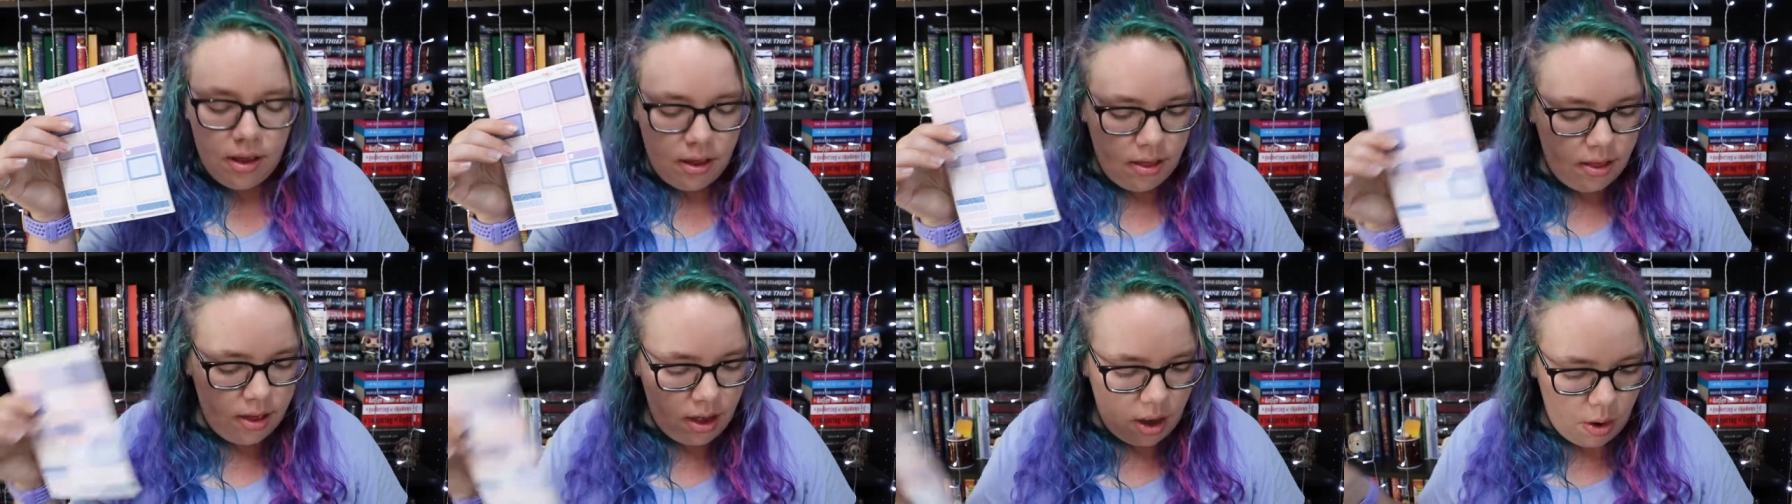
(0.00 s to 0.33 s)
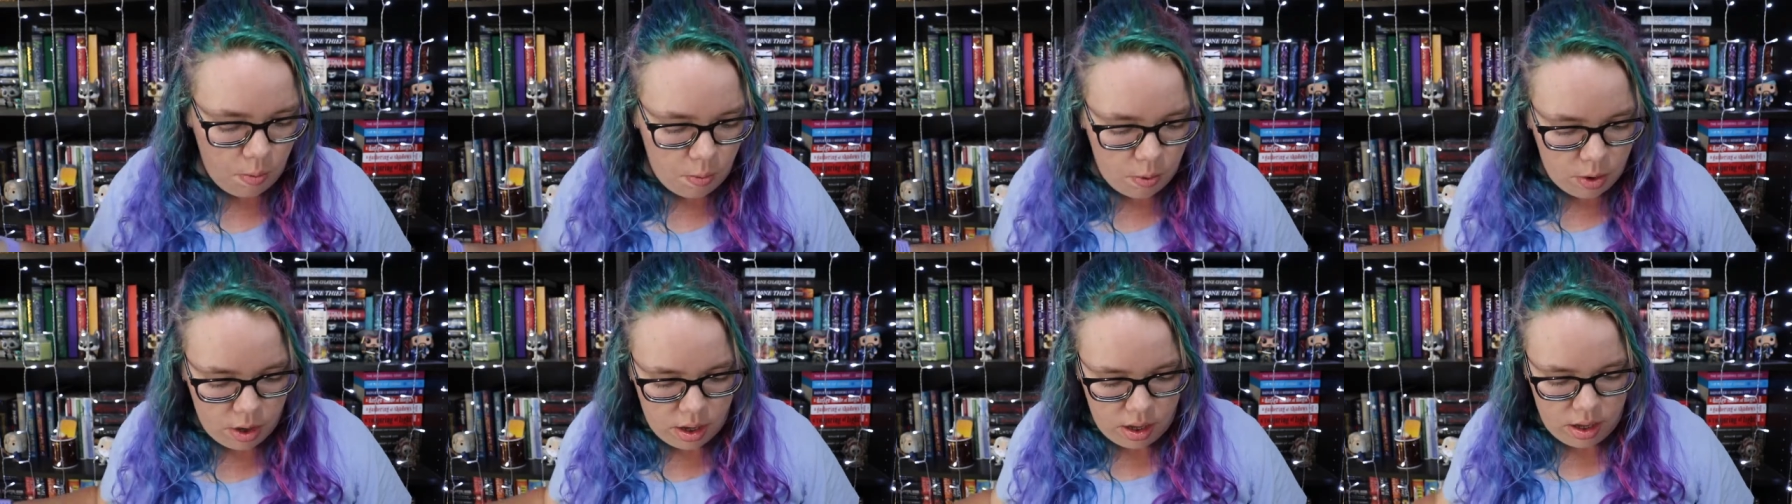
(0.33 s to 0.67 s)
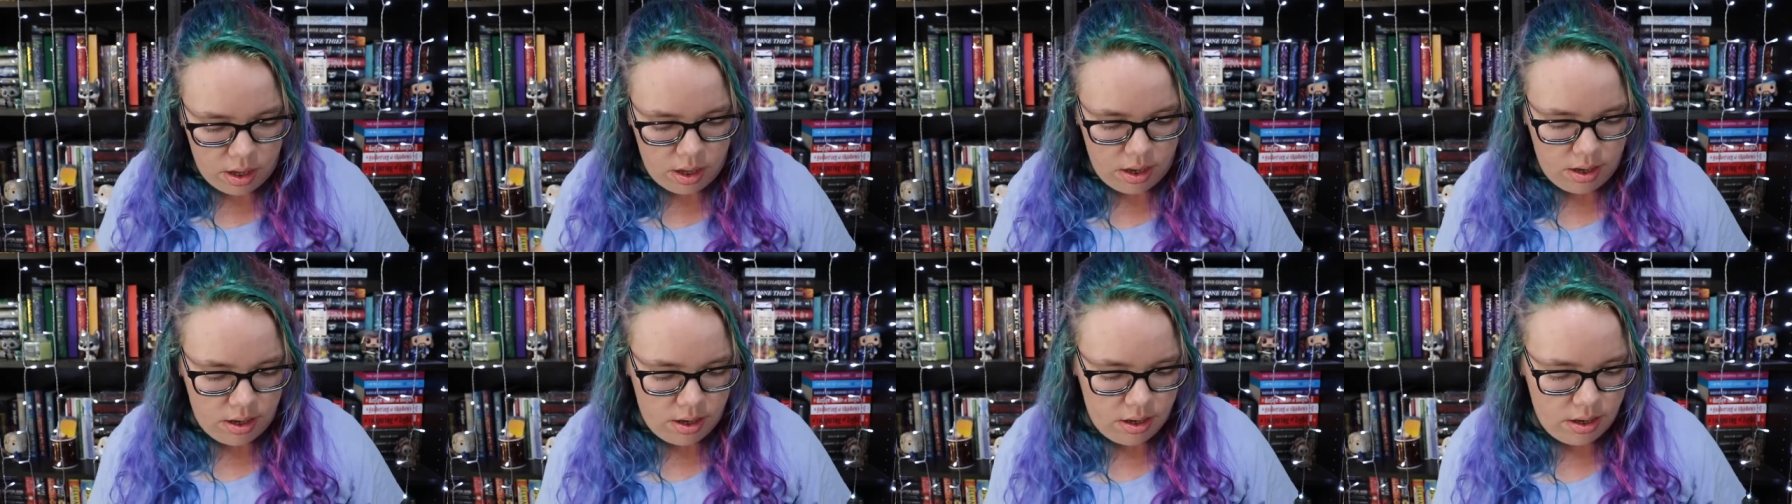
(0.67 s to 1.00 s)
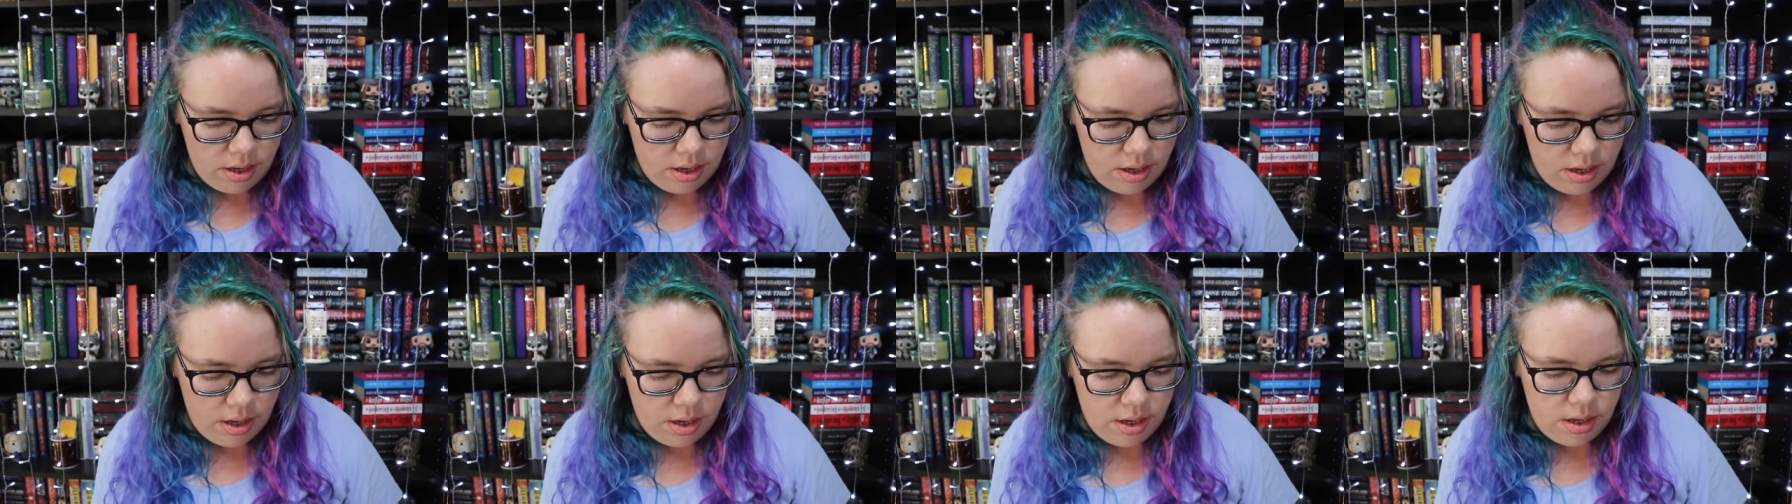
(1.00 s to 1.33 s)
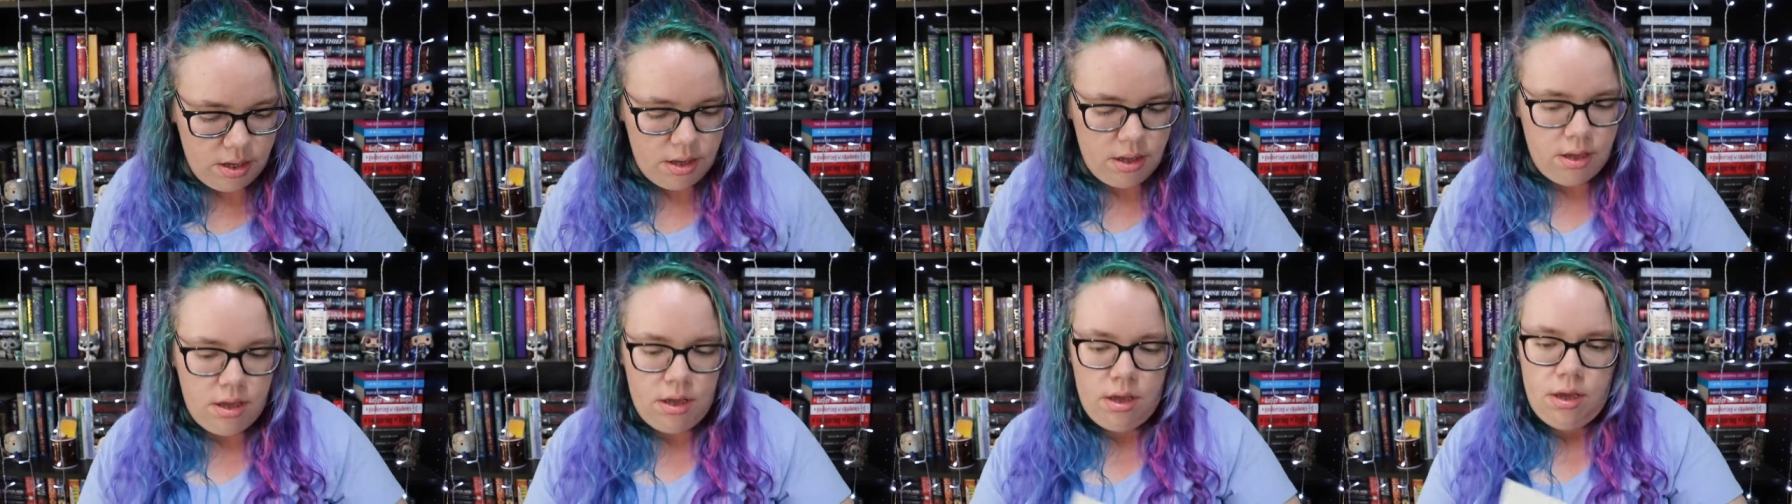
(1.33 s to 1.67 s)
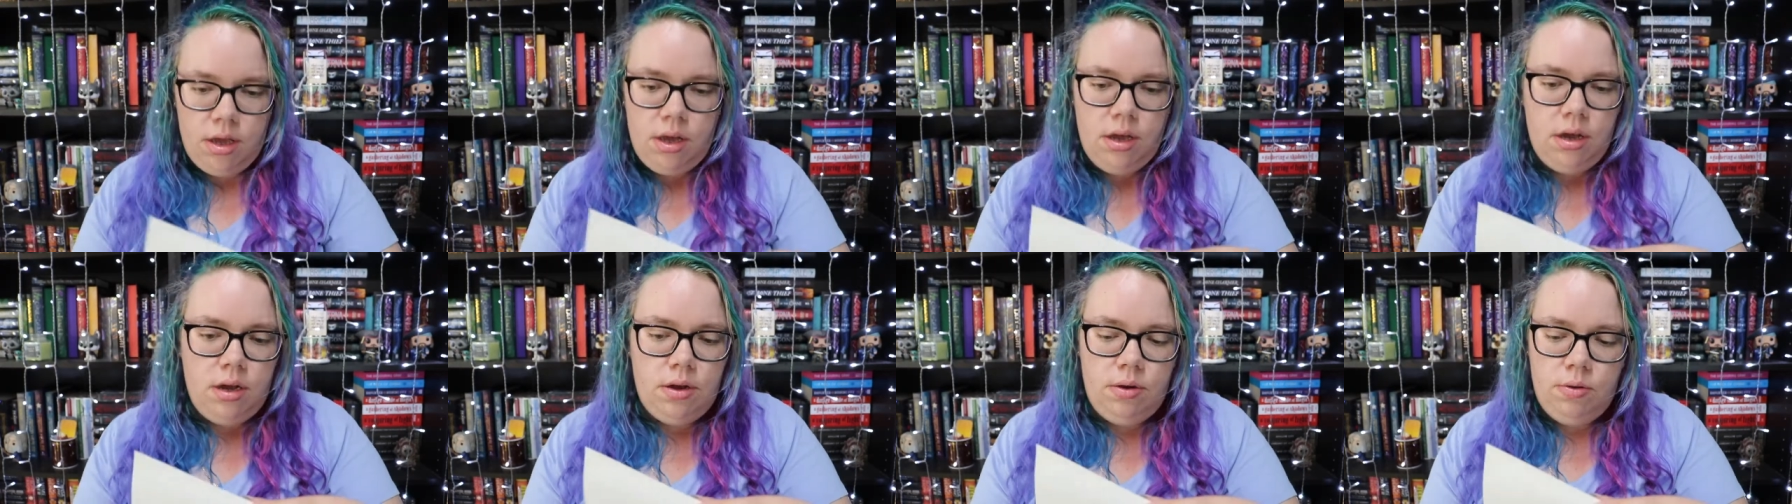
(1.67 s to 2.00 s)
That one.
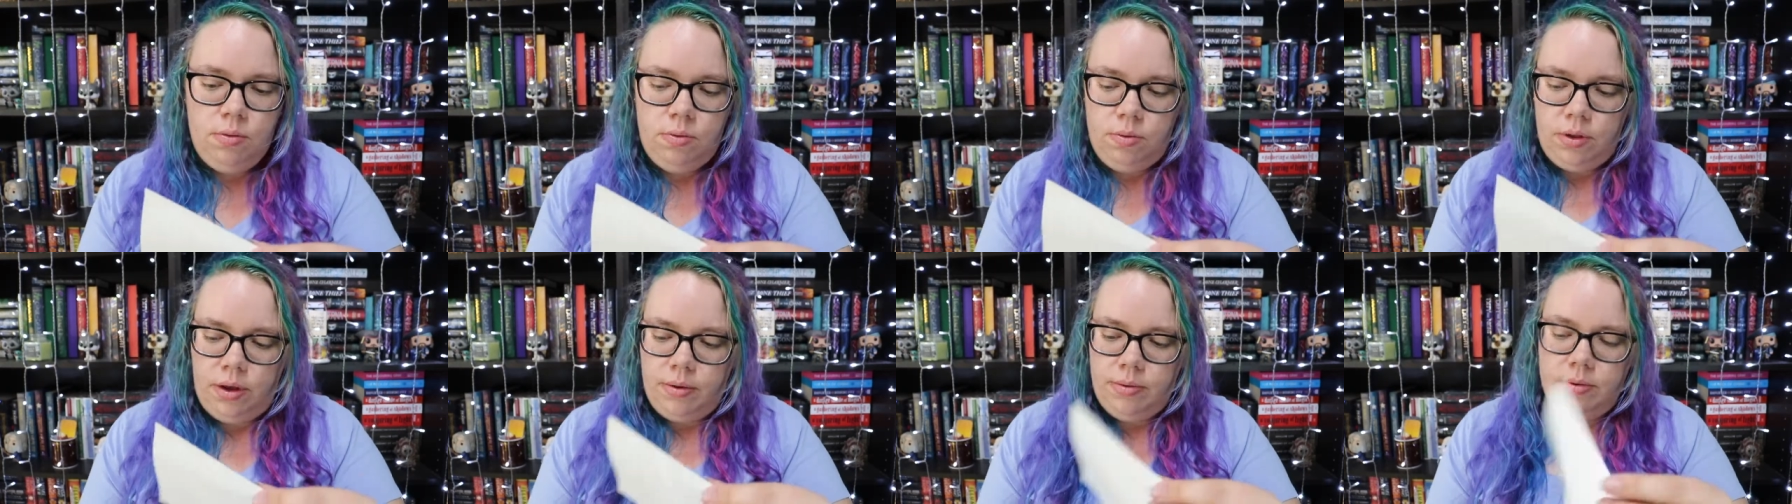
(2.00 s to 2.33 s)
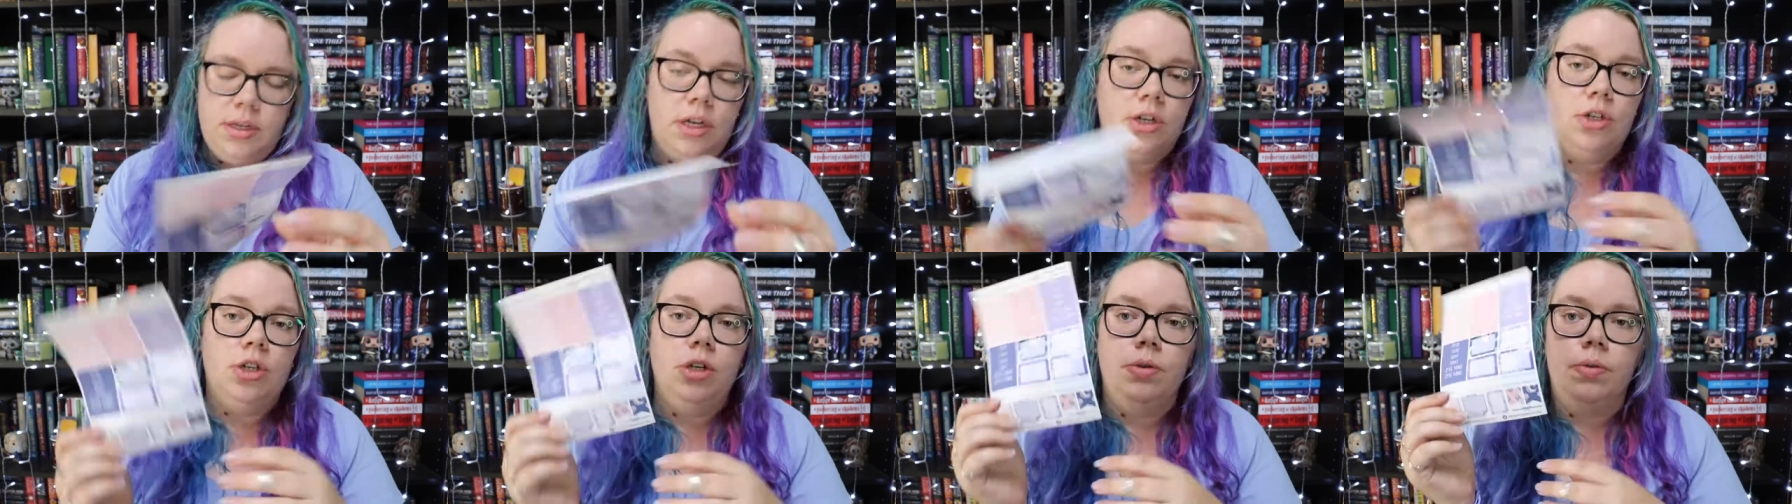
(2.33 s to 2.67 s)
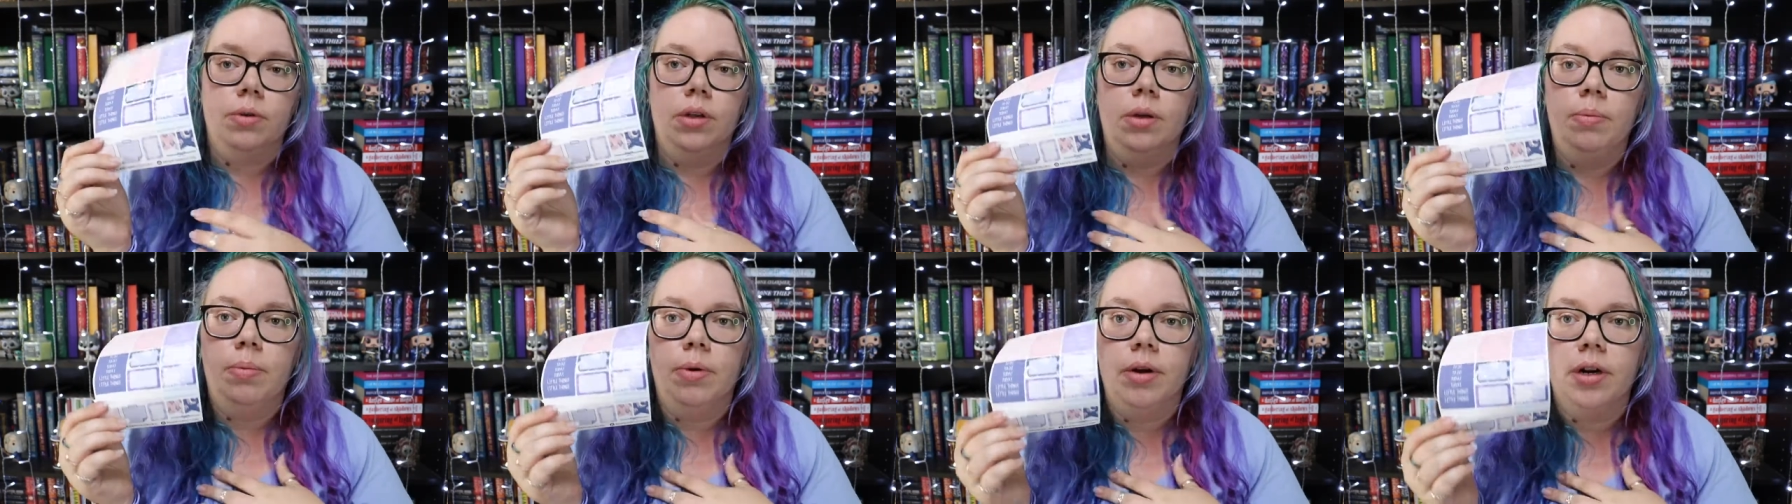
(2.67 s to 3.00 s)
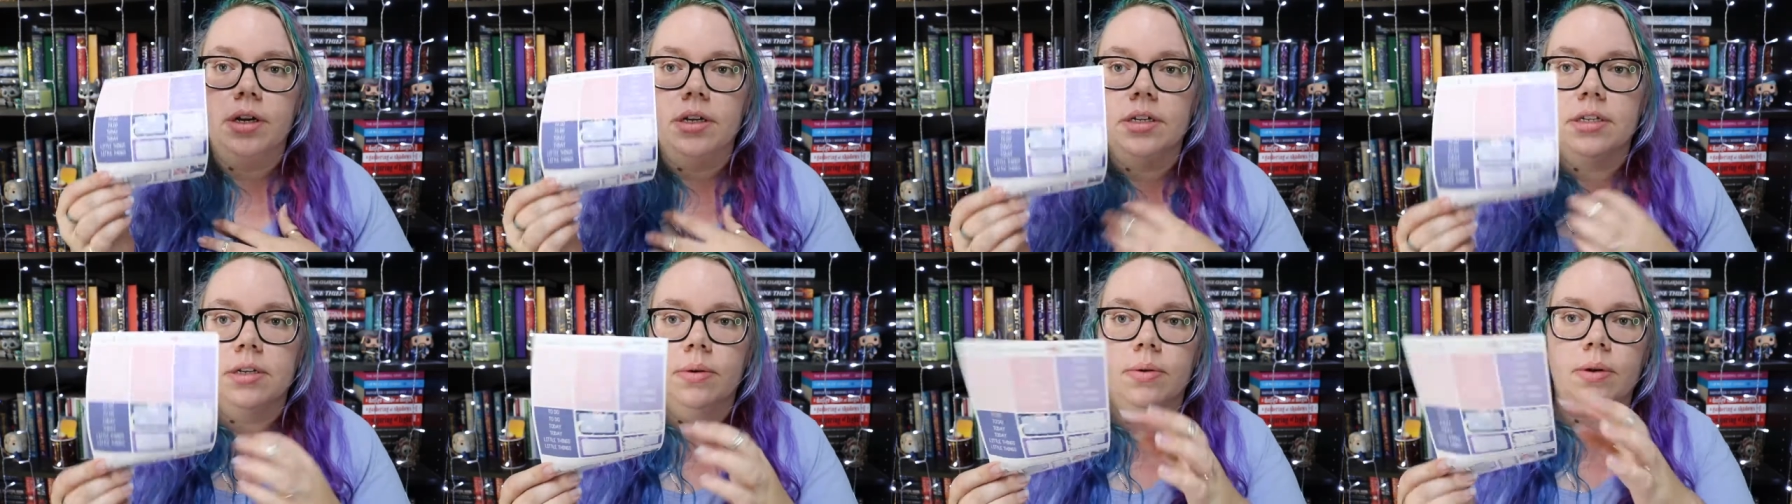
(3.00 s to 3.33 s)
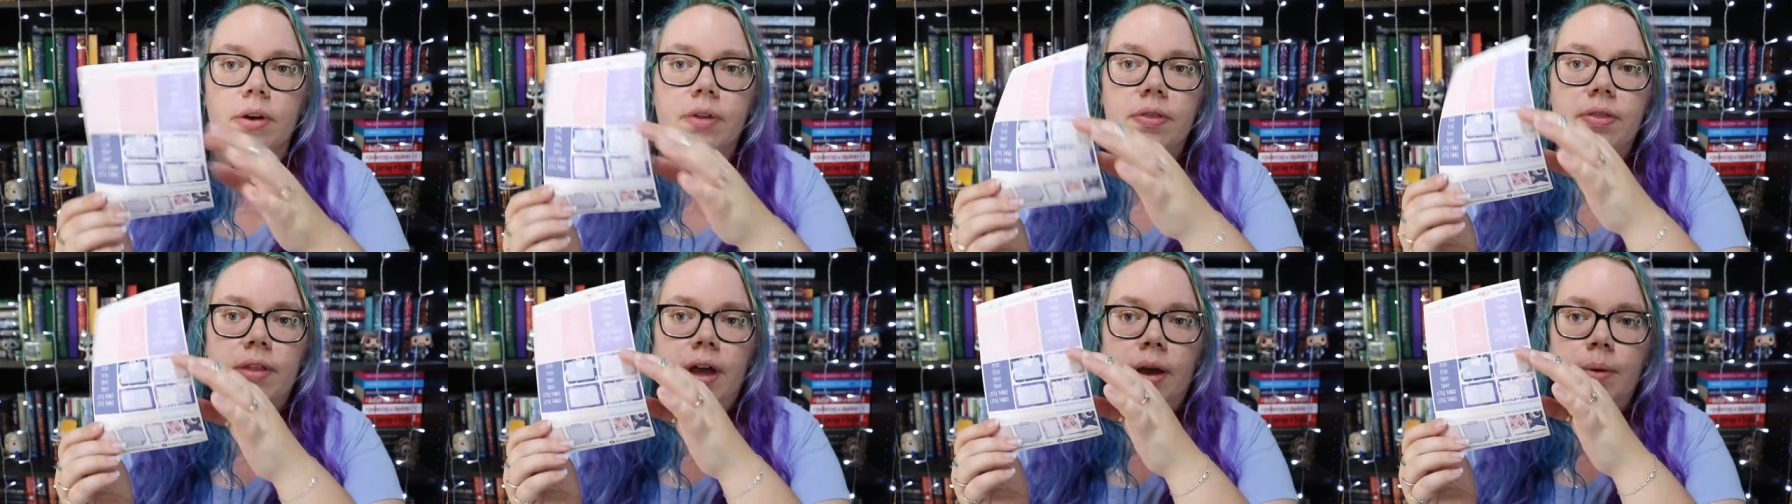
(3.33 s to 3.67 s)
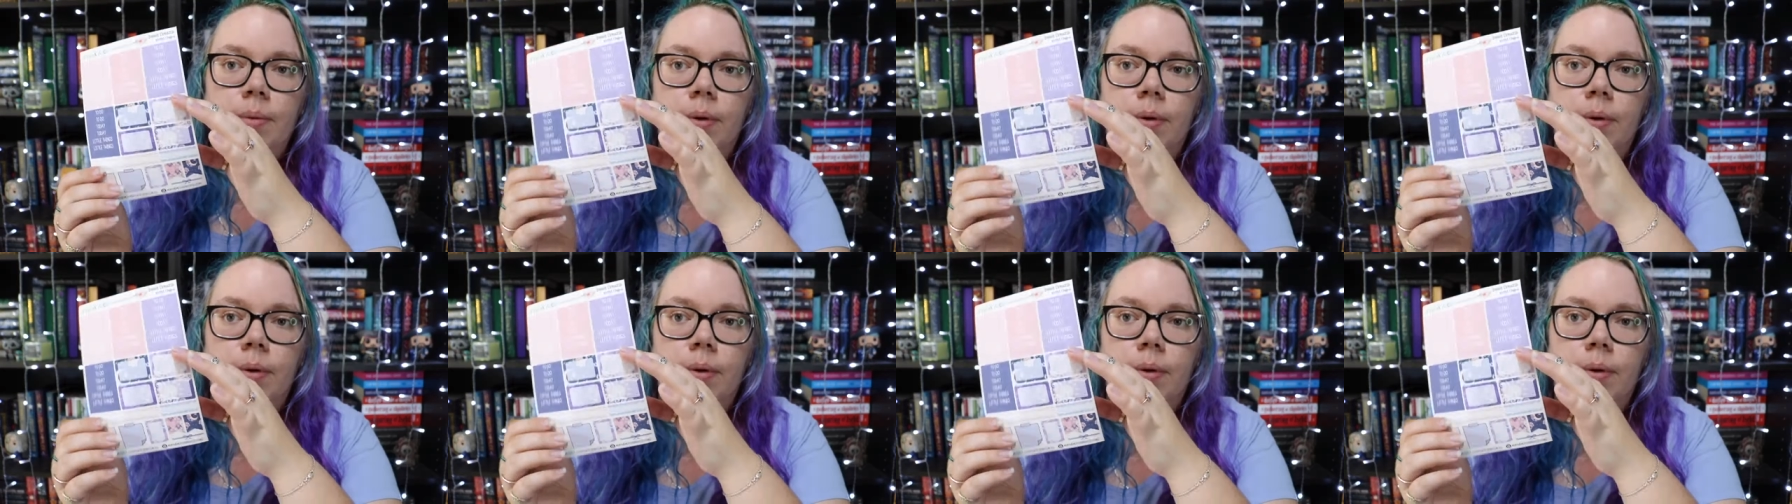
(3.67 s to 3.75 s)
Oh, that one's actually really pretty. So we got that